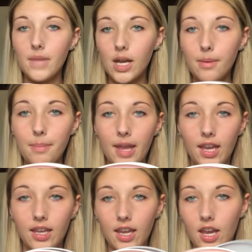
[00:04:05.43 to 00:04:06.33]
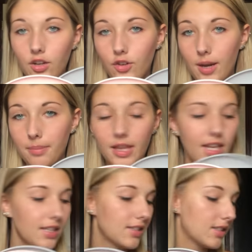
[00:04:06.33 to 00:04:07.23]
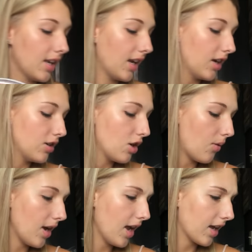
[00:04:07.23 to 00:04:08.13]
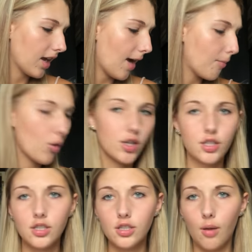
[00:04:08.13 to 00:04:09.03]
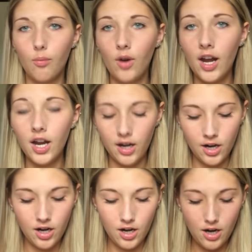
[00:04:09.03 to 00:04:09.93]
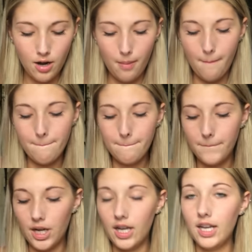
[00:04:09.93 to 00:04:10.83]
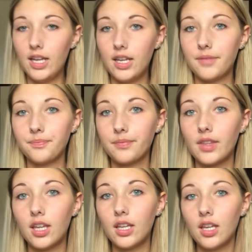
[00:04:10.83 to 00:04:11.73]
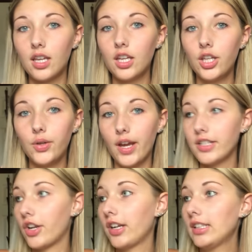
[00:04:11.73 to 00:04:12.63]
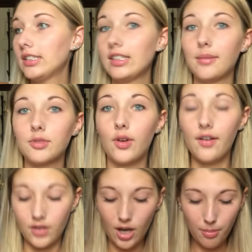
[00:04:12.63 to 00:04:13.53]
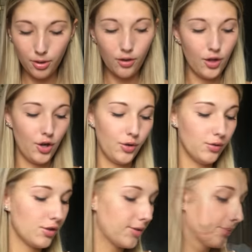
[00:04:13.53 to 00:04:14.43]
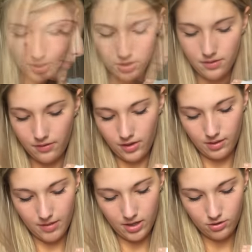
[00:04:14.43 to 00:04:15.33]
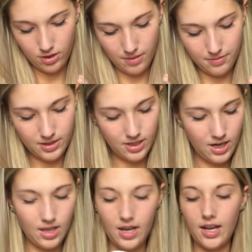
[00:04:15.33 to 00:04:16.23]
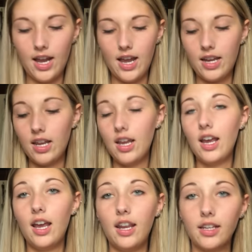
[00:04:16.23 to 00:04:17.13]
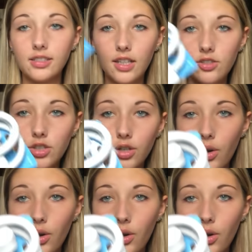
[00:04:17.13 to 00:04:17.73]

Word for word: a couple pink and gray plates. And I know I got more somewhere, but you guys already seen them. So I have a couple of those. One, of different command strips. And then I got an extension